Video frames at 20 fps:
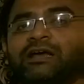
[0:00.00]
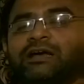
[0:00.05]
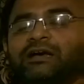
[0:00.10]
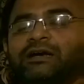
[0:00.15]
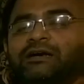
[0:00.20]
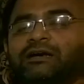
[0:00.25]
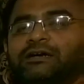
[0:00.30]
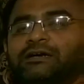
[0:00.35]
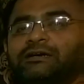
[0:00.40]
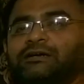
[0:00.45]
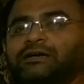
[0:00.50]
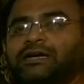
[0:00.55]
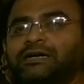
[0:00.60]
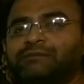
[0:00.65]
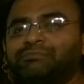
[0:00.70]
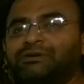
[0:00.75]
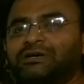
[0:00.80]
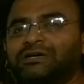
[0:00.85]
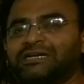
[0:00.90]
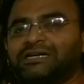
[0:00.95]

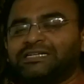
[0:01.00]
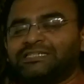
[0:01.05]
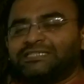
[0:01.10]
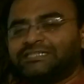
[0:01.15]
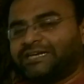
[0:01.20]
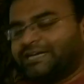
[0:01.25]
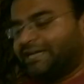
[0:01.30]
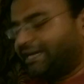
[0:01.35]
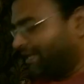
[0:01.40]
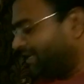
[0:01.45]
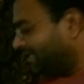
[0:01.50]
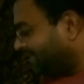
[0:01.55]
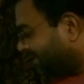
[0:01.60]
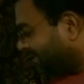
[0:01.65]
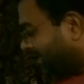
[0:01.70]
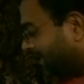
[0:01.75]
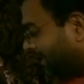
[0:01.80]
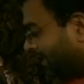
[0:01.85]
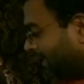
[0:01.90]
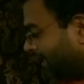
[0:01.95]
at Berkeley studied
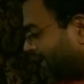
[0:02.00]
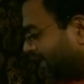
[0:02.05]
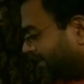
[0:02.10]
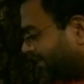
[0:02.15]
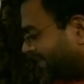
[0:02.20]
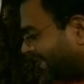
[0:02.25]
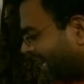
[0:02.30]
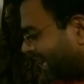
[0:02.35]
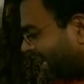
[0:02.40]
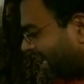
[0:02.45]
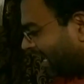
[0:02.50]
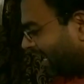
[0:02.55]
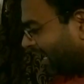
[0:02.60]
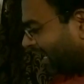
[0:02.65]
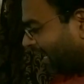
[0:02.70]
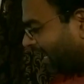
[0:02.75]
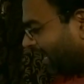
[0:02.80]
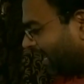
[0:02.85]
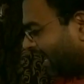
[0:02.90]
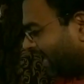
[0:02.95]
is they
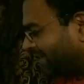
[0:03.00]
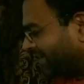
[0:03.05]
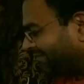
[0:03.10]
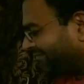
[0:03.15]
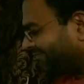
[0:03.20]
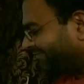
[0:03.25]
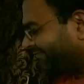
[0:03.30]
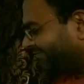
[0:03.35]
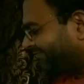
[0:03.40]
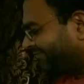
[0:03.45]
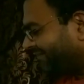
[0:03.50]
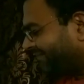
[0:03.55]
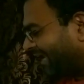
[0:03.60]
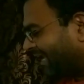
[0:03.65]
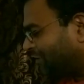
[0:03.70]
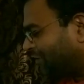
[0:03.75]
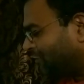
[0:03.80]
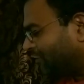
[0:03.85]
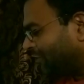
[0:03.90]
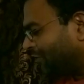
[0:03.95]
kind of
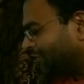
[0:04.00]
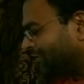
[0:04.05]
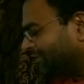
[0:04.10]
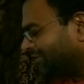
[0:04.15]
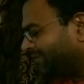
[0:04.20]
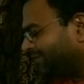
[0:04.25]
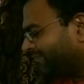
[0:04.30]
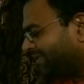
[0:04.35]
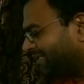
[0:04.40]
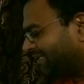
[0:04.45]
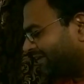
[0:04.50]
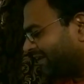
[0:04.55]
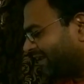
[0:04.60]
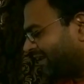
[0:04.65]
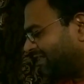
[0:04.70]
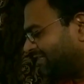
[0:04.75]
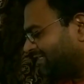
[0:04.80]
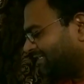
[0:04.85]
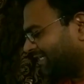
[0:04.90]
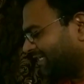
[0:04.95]
engineered the
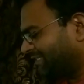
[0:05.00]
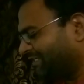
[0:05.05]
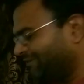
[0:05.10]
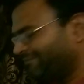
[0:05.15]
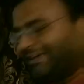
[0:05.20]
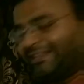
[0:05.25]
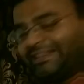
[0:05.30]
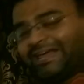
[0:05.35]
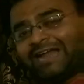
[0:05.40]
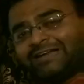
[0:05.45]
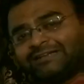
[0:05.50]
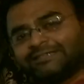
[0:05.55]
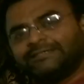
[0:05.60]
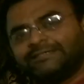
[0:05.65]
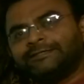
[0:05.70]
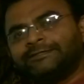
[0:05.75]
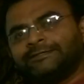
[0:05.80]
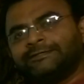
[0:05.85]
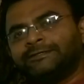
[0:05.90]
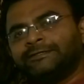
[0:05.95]
material in such a way that
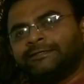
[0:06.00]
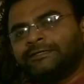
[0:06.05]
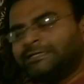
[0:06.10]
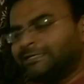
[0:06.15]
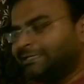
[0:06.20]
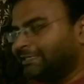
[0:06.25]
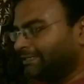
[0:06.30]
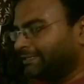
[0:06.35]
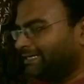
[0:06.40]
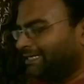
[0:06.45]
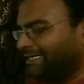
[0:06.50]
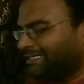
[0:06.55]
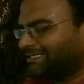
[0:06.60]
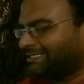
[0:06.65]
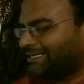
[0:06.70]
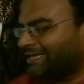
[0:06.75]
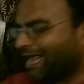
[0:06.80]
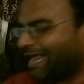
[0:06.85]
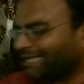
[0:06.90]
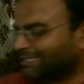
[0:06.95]
these
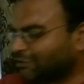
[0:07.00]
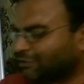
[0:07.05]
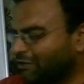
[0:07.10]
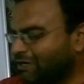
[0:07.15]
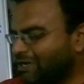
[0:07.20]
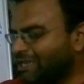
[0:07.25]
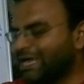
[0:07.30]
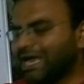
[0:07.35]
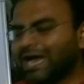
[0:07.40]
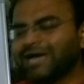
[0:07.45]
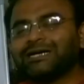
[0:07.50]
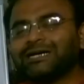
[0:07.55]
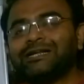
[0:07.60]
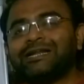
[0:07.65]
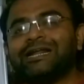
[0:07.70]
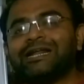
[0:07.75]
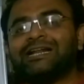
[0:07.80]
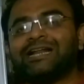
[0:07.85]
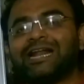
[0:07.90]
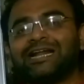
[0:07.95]
naturally
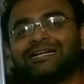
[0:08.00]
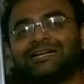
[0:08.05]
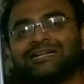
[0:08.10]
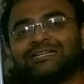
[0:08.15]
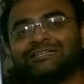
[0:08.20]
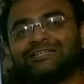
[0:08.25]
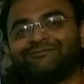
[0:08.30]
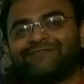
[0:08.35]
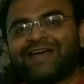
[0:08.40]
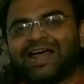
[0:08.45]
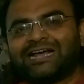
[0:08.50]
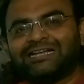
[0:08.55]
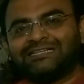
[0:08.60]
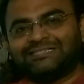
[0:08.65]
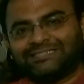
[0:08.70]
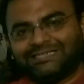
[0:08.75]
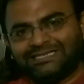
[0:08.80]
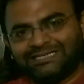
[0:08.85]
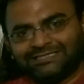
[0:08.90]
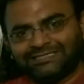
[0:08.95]
occurring nitrogen
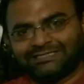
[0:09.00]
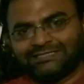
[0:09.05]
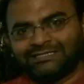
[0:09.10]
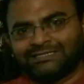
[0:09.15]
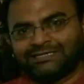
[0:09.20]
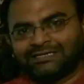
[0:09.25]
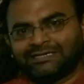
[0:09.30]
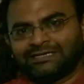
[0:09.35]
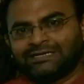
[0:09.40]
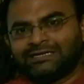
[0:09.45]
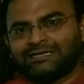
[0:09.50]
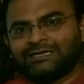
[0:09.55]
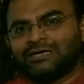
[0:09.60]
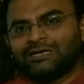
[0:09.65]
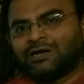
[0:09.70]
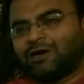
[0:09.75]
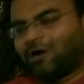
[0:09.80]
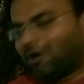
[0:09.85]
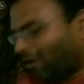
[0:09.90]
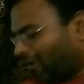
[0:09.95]
vacancies
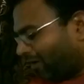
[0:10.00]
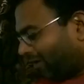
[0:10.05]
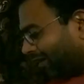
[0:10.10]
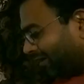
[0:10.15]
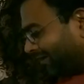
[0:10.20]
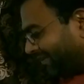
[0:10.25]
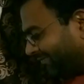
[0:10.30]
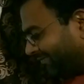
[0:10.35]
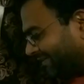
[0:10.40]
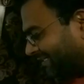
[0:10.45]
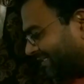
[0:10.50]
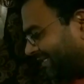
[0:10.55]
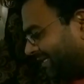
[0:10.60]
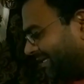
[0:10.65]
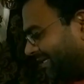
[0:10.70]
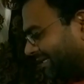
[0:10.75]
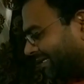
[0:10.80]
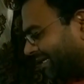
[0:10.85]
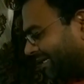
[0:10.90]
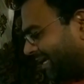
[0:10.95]
are
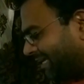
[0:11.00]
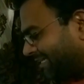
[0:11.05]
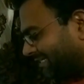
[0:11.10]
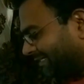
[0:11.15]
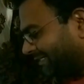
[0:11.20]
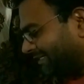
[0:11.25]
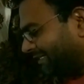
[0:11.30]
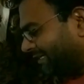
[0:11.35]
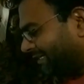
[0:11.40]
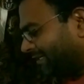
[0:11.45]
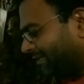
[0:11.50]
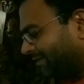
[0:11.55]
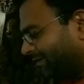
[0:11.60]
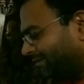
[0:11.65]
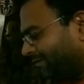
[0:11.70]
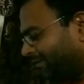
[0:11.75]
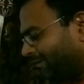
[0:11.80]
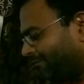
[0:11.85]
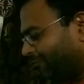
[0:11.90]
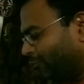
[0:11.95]
artificially created
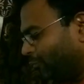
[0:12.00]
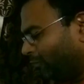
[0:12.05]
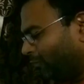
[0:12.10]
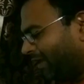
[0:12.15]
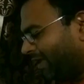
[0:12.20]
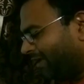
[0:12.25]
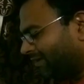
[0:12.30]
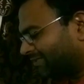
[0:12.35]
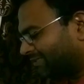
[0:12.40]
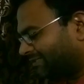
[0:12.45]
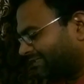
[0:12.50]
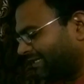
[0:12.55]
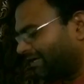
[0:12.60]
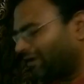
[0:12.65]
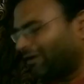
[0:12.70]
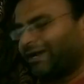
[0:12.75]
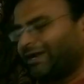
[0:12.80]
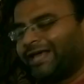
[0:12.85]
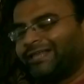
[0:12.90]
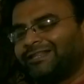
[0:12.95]
a few layers thick
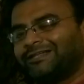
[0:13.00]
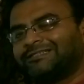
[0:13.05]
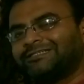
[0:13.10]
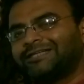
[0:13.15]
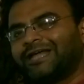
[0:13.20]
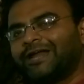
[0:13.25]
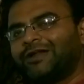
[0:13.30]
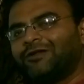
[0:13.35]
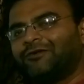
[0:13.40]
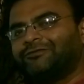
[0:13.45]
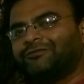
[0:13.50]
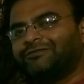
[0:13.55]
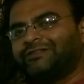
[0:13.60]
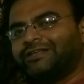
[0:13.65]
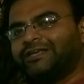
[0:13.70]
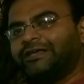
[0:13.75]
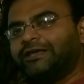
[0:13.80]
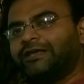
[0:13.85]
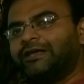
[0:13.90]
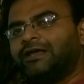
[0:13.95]
on either side of
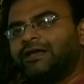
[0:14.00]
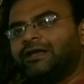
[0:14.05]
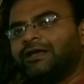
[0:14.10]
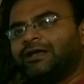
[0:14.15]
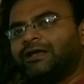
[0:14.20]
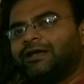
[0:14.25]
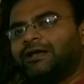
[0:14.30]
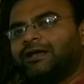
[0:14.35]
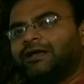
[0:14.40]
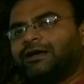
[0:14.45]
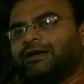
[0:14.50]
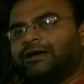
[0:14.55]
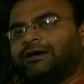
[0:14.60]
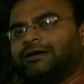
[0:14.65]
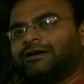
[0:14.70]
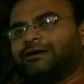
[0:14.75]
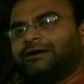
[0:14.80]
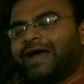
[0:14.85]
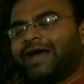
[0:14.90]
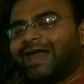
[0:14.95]
the
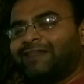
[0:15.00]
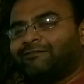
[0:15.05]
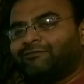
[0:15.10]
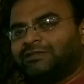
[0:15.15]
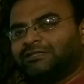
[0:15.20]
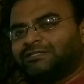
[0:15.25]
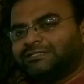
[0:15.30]
anvil